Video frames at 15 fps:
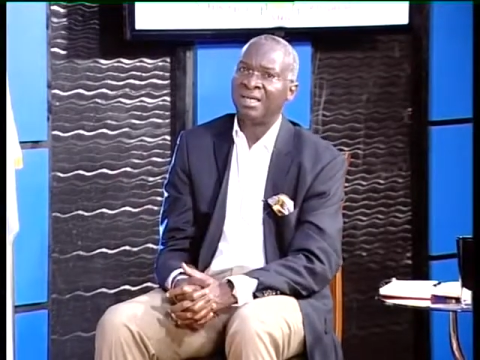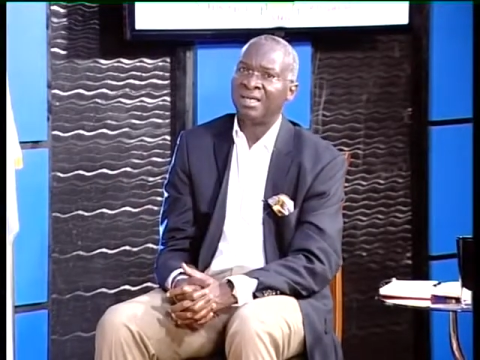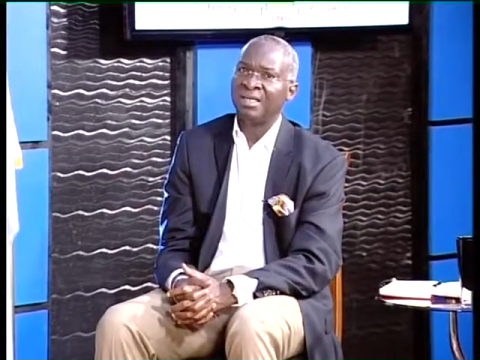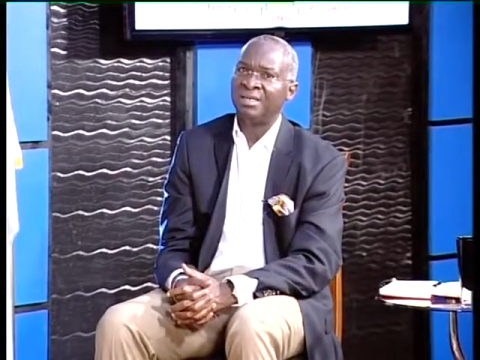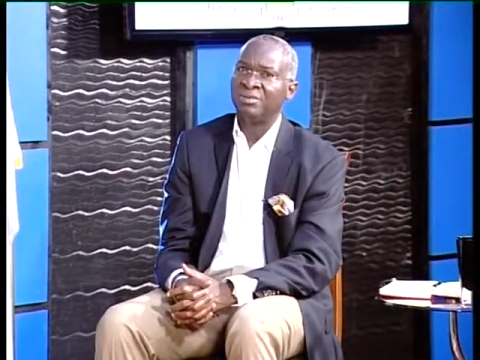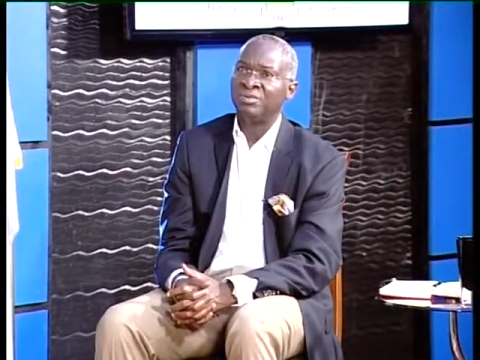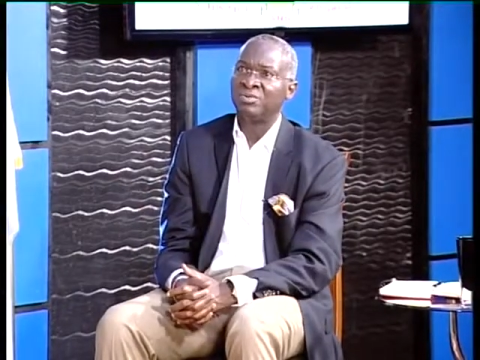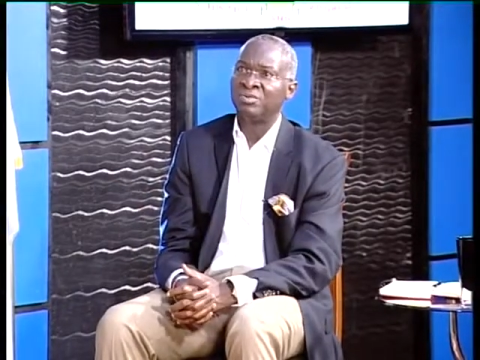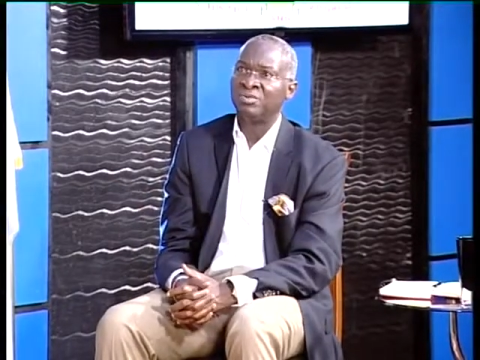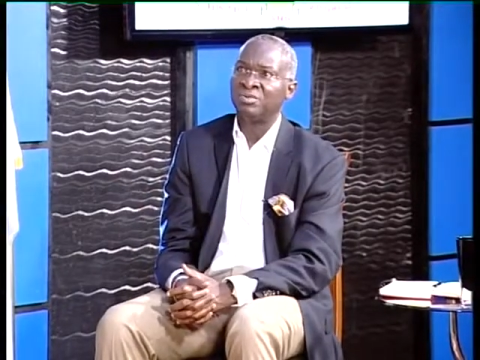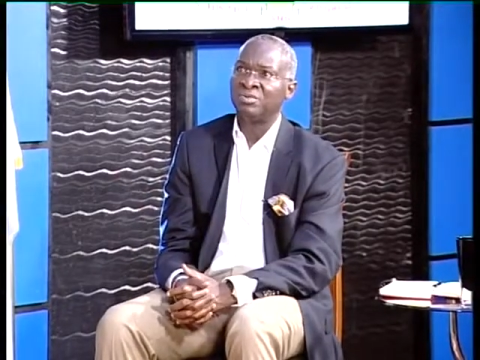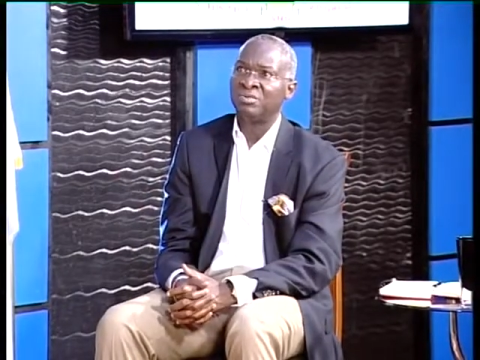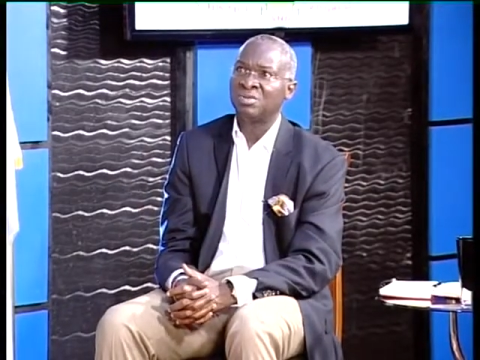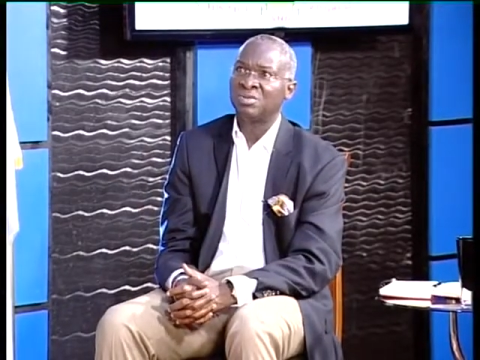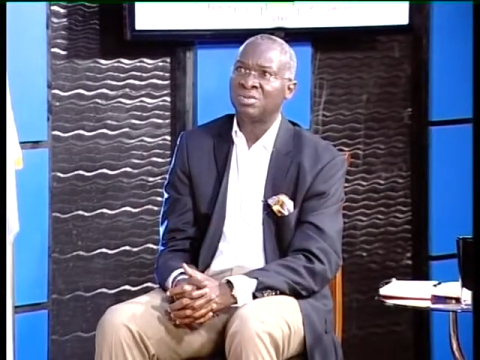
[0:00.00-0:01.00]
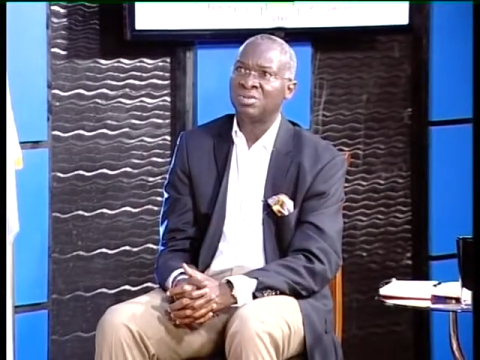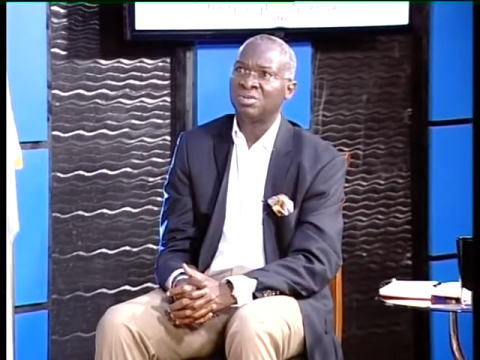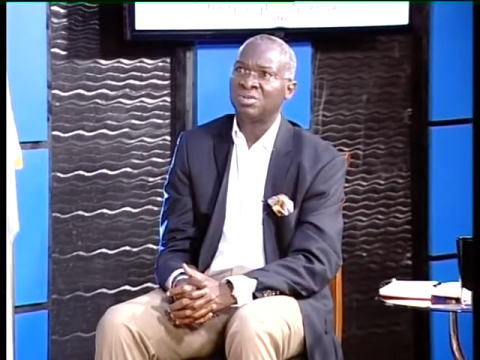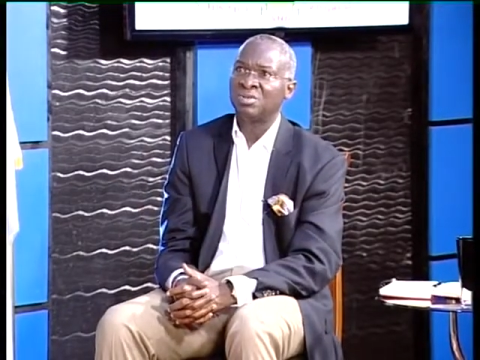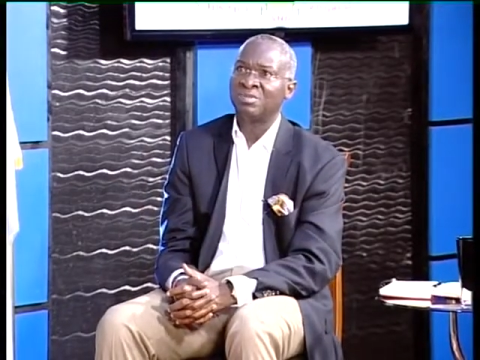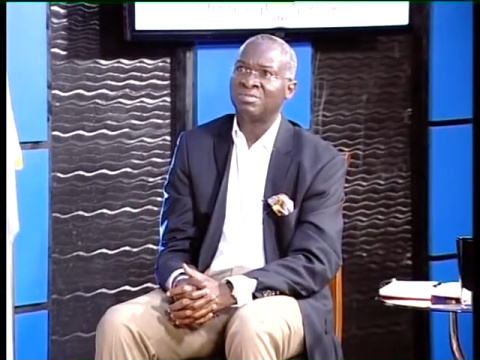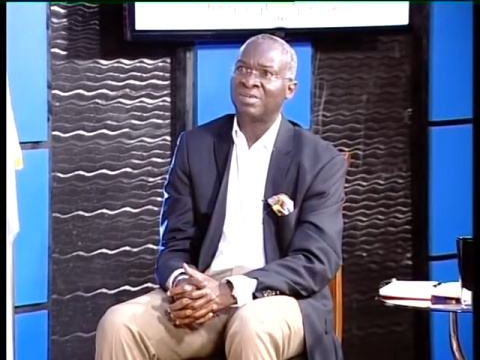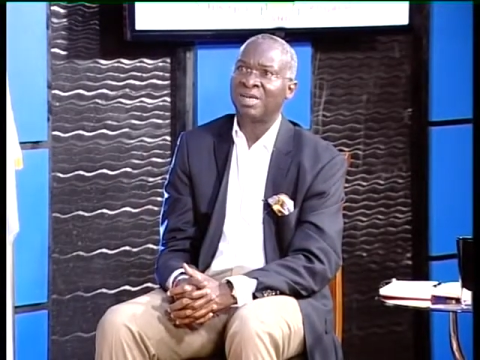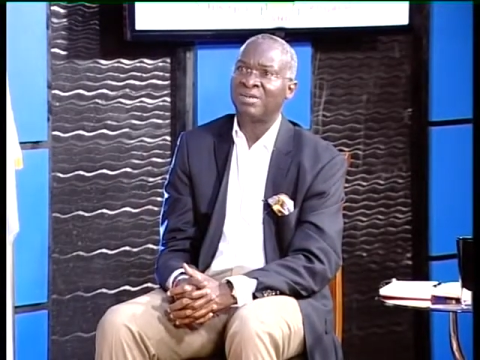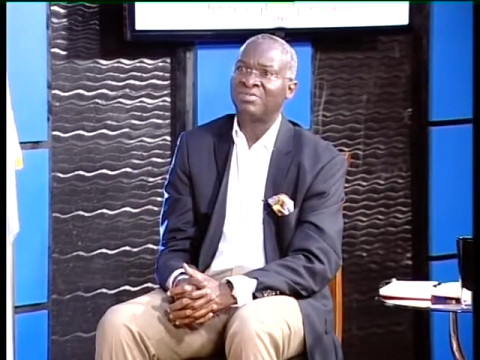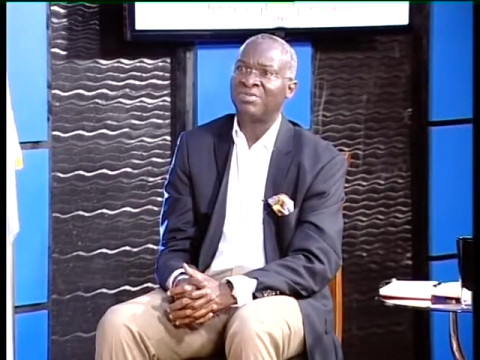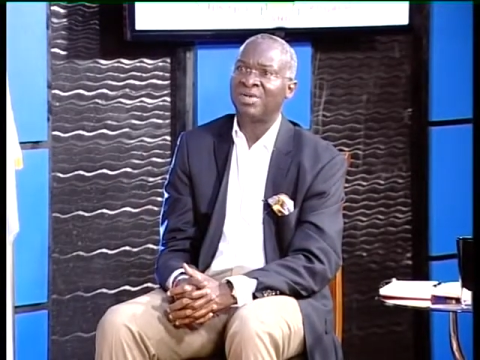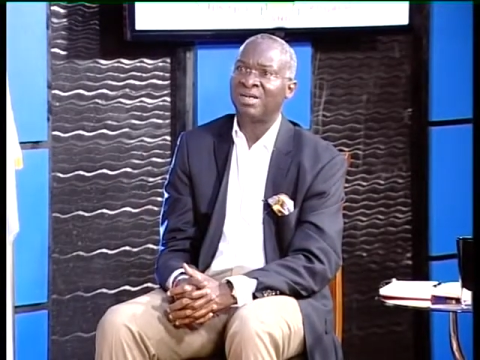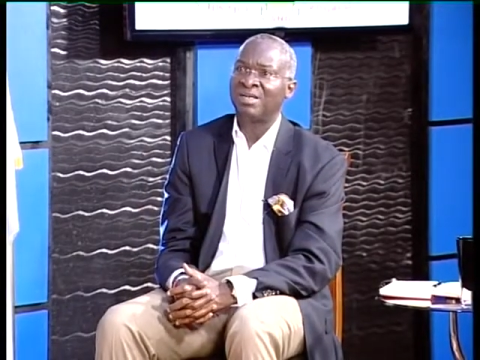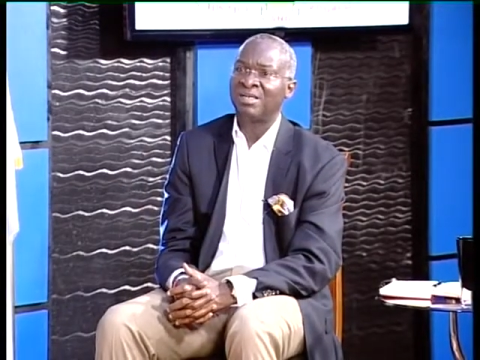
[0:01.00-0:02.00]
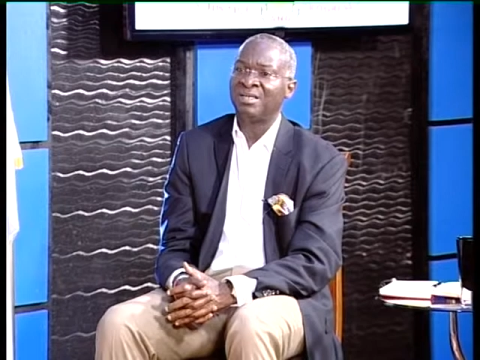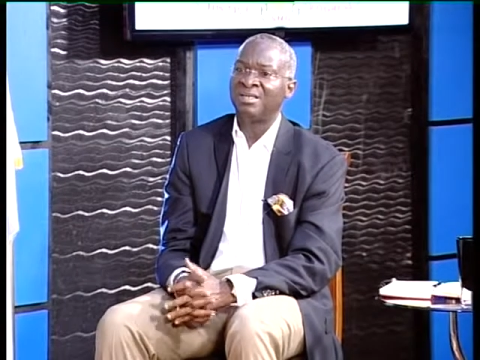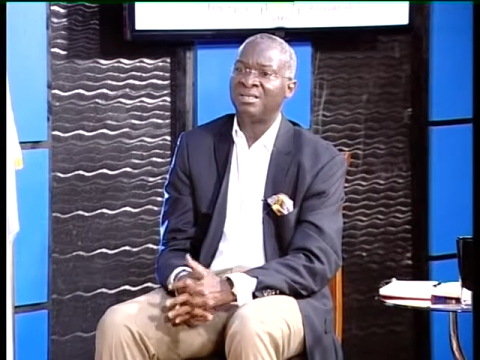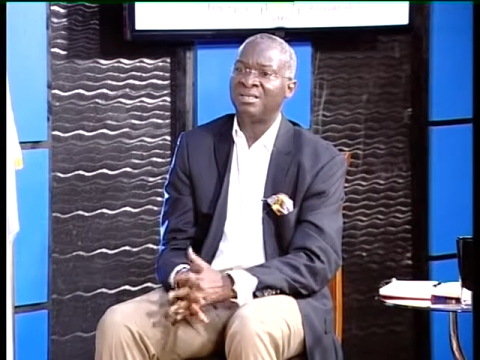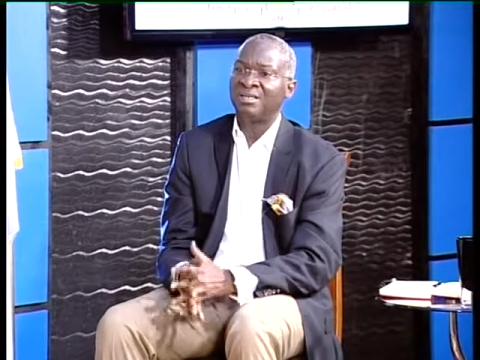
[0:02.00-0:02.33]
into sometimes very